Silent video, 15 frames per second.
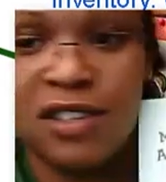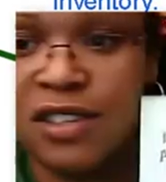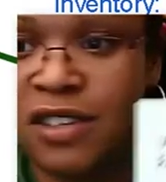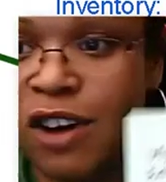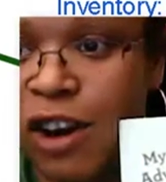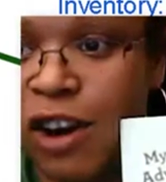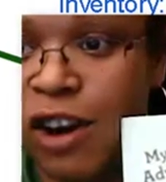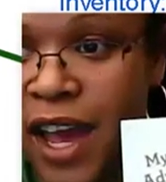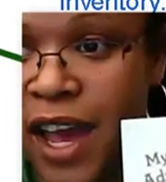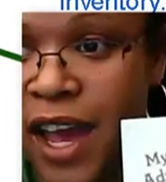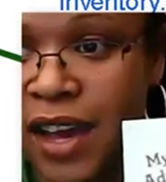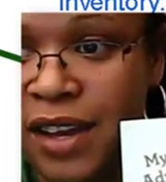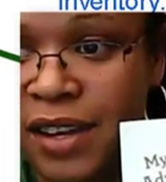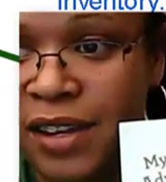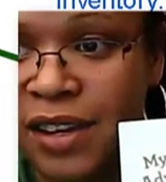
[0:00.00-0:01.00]
this
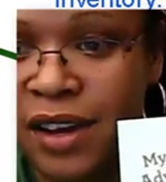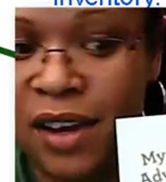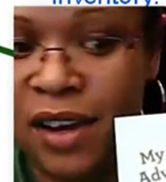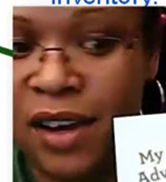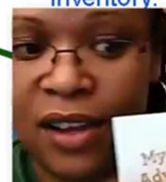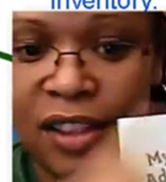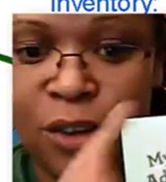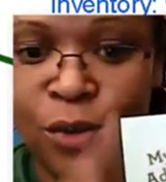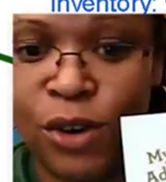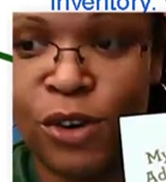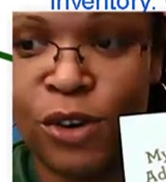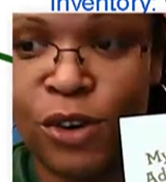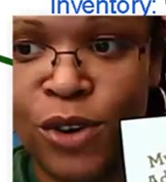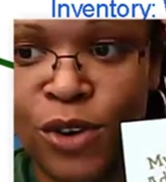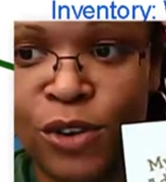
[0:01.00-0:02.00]
arcade that we're
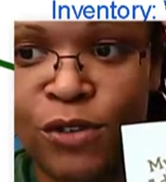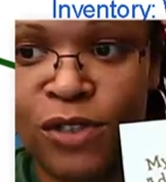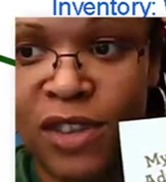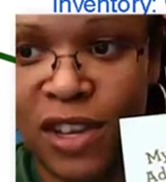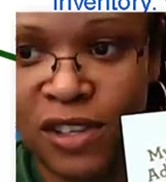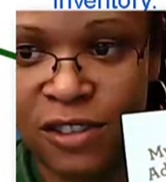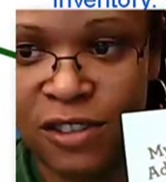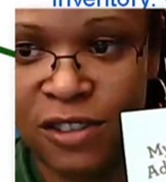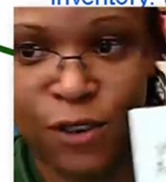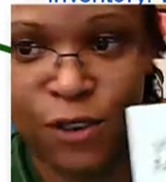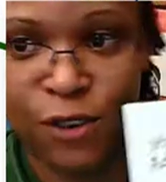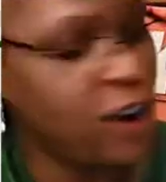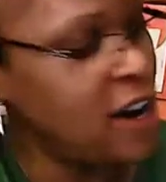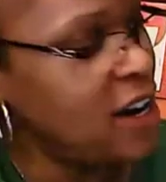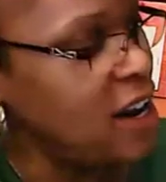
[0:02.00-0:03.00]
going over. That's the first
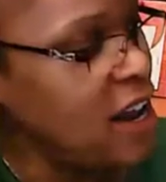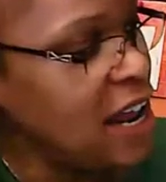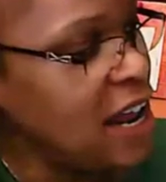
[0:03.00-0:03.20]
crate.